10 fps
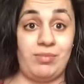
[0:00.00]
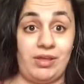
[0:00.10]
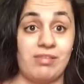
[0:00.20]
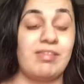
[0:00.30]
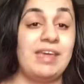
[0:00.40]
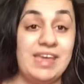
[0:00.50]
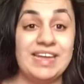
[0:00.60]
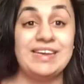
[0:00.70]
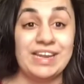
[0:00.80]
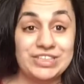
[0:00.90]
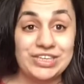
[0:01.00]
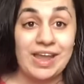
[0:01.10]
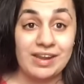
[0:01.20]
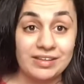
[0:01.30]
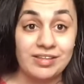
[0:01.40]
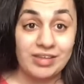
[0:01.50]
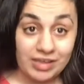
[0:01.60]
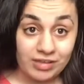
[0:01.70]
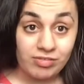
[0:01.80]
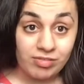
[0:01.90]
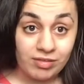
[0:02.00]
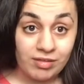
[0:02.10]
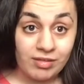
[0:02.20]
because he initiated the kiss.